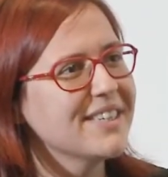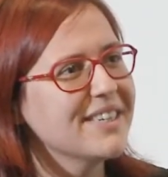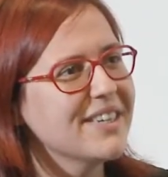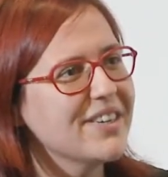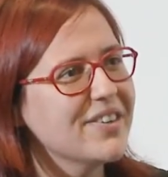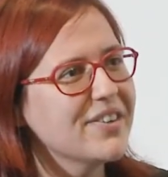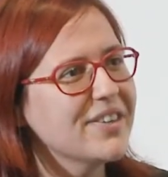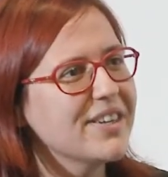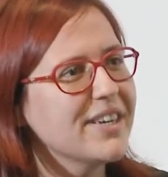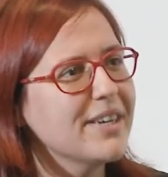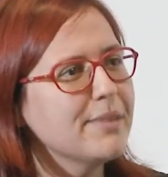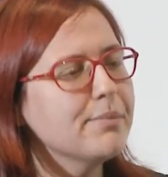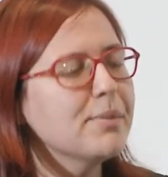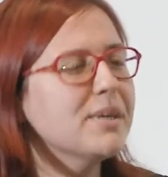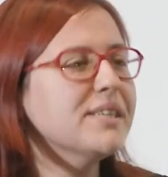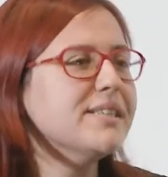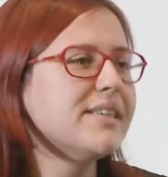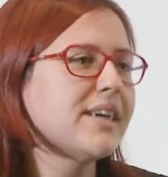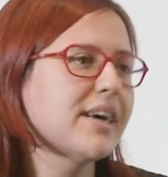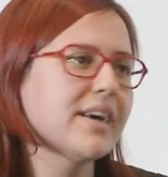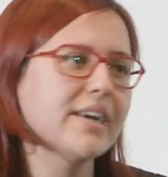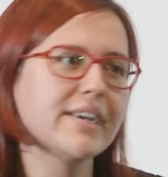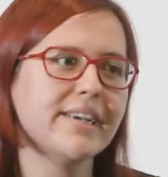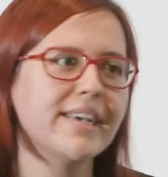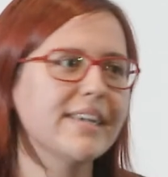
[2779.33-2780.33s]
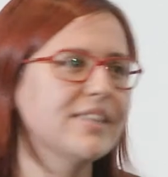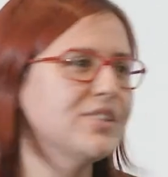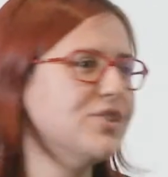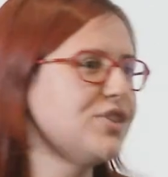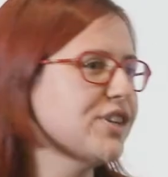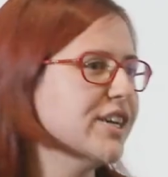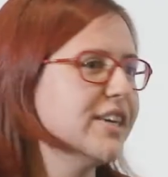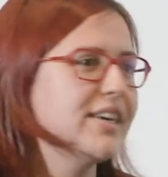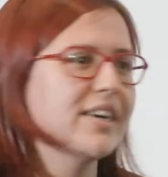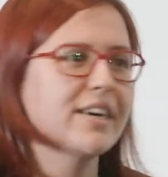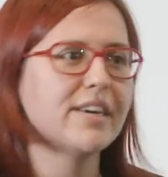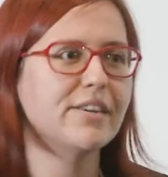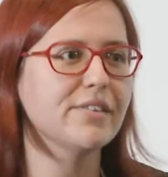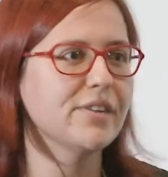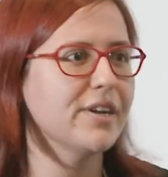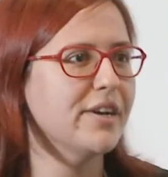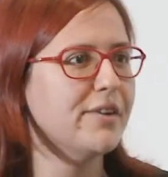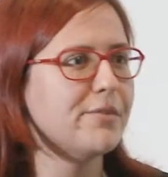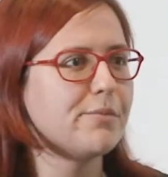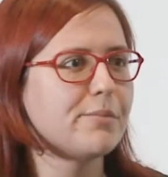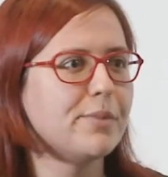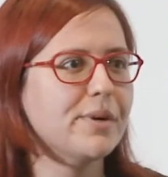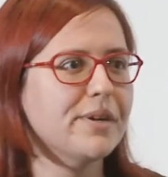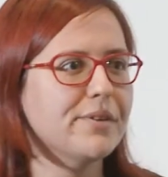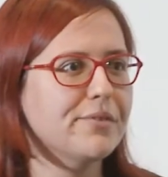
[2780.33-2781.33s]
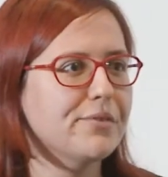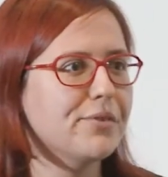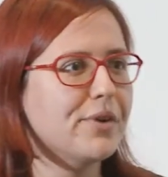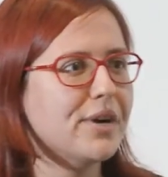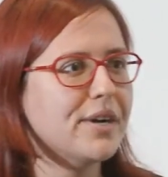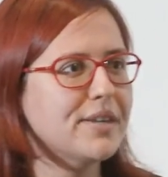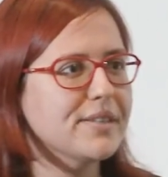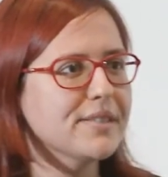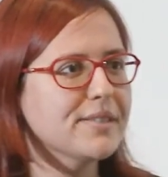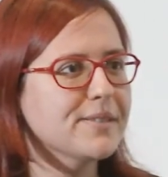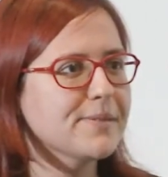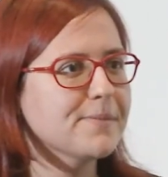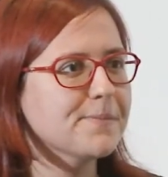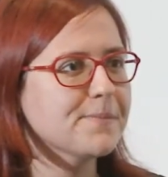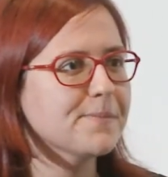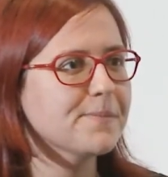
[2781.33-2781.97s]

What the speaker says: Okay, but I can check. I will have my files.